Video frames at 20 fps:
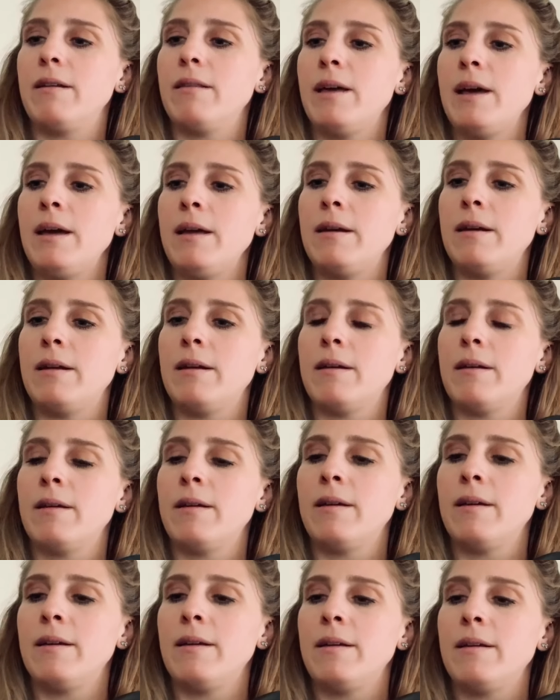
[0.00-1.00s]
that.
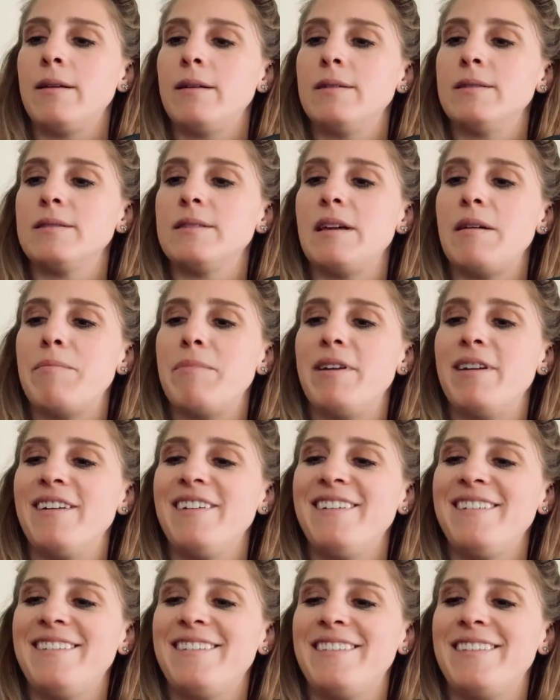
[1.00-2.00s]
Is that
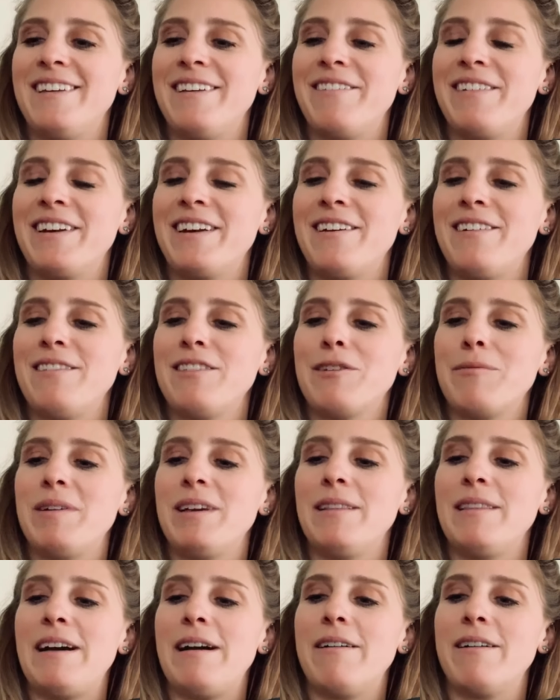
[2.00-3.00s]
better? There we go, a little
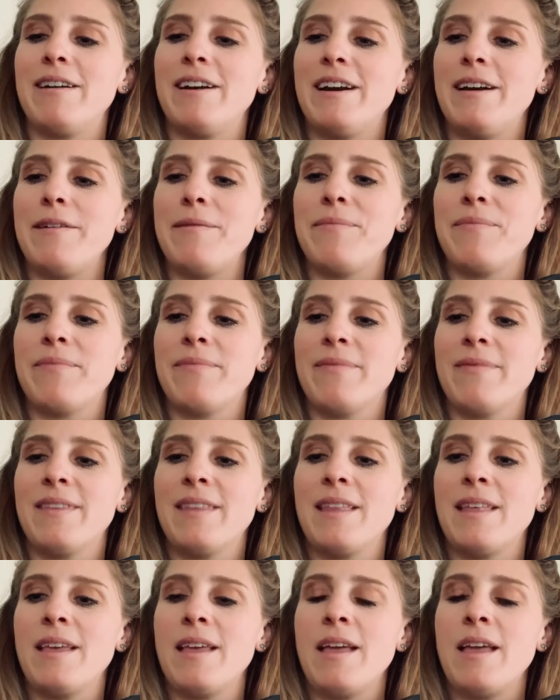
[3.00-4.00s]
bit louder here.
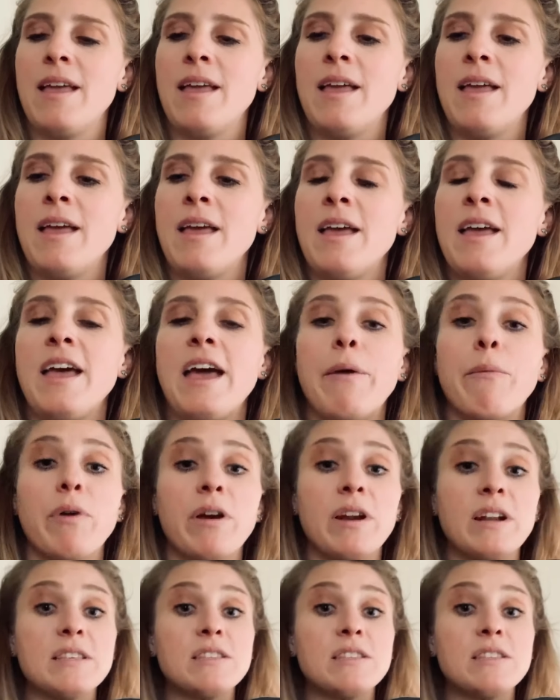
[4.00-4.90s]
And we're going to